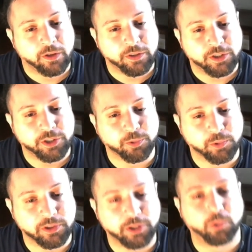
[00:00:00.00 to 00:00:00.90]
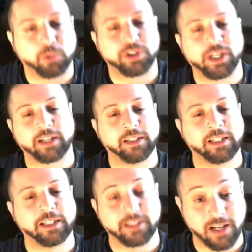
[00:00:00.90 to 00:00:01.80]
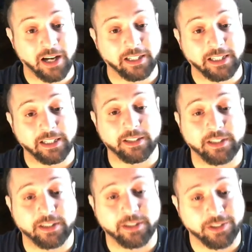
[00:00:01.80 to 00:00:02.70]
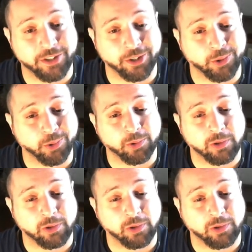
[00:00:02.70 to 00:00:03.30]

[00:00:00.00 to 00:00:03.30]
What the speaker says: This is a really cool technique. It's not easy to do.